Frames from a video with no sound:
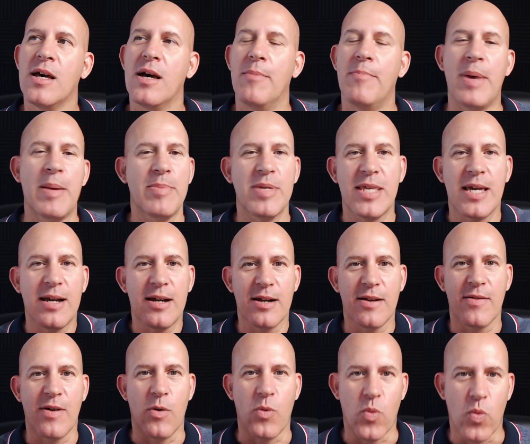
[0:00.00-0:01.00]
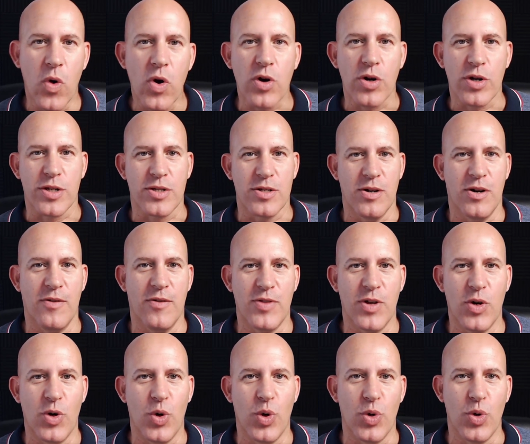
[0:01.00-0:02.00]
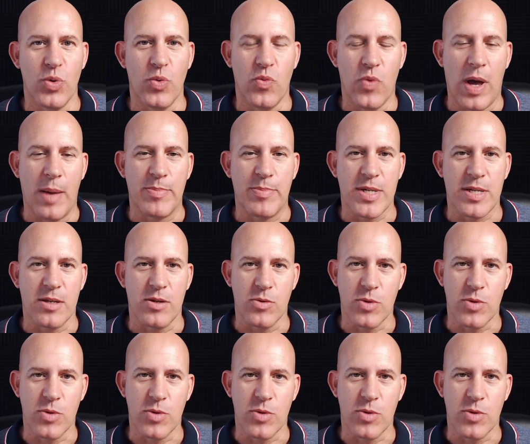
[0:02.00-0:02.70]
Maybe they are even worse of the old website.